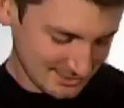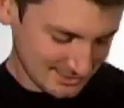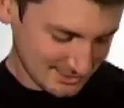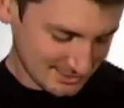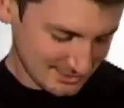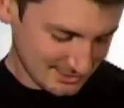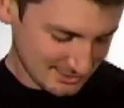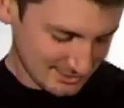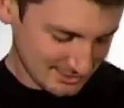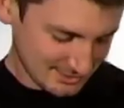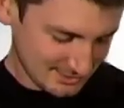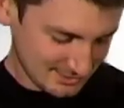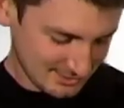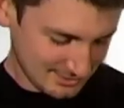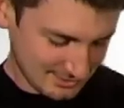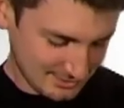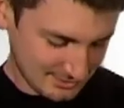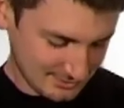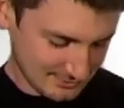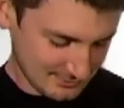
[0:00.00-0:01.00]

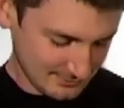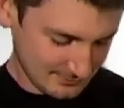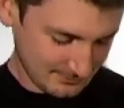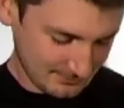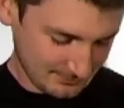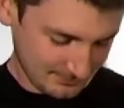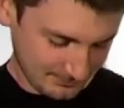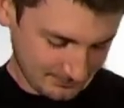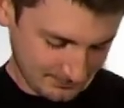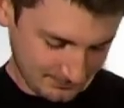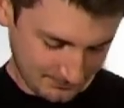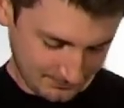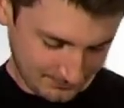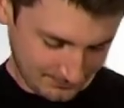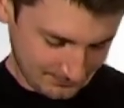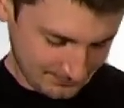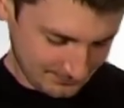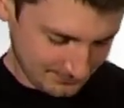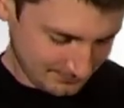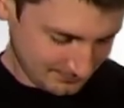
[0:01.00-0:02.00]

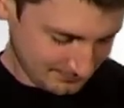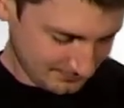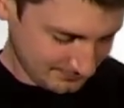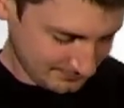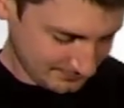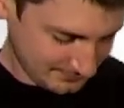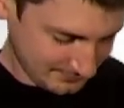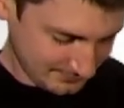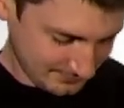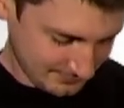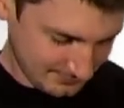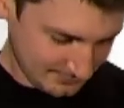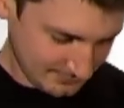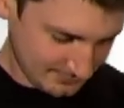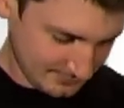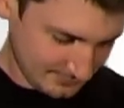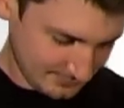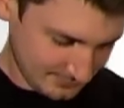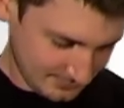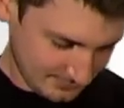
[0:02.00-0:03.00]

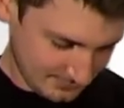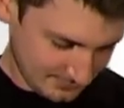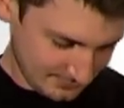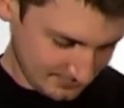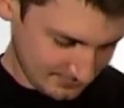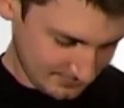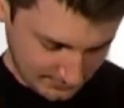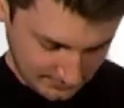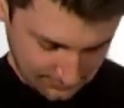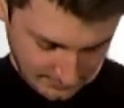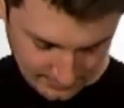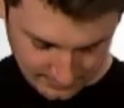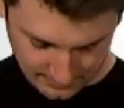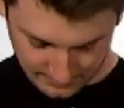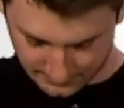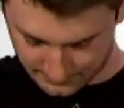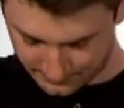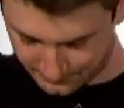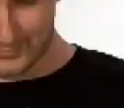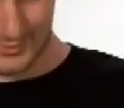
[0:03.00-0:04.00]

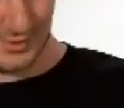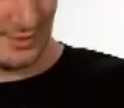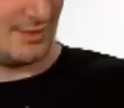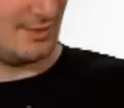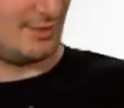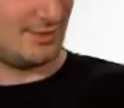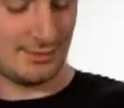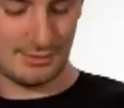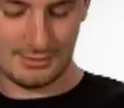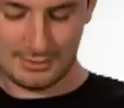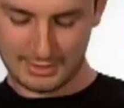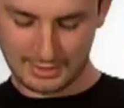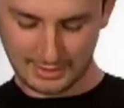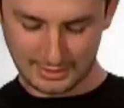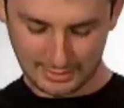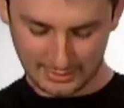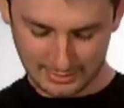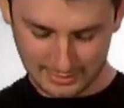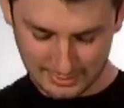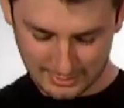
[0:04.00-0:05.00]

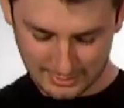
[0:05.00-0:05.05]
The person shown says nothing.